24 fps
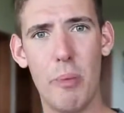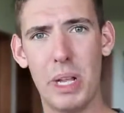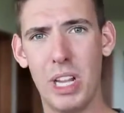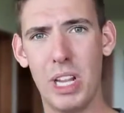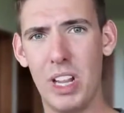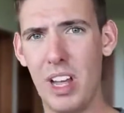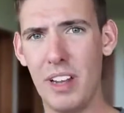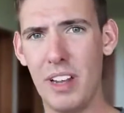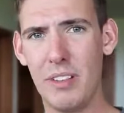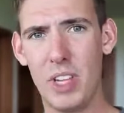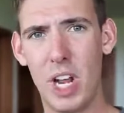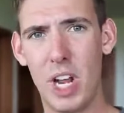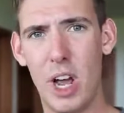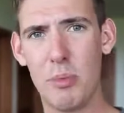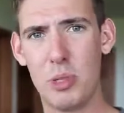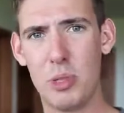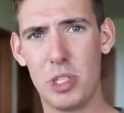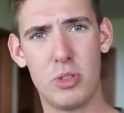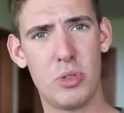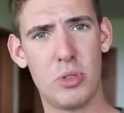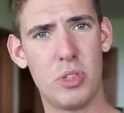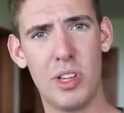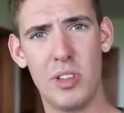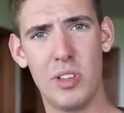but a lot of the
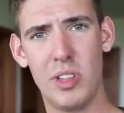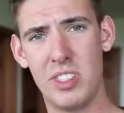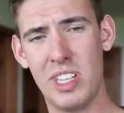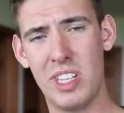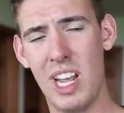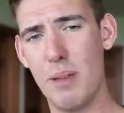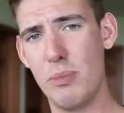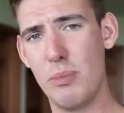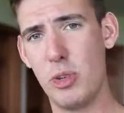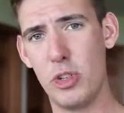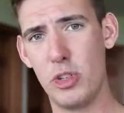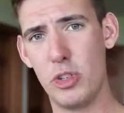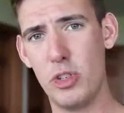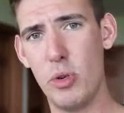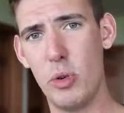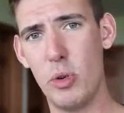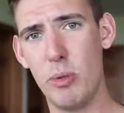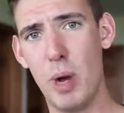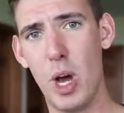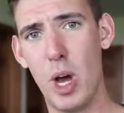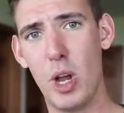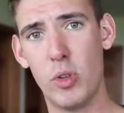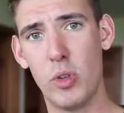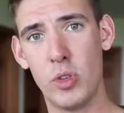options are still the same. They're just newer
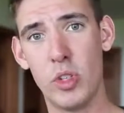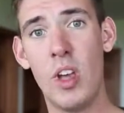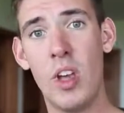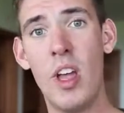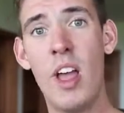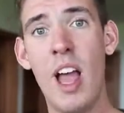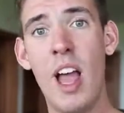models.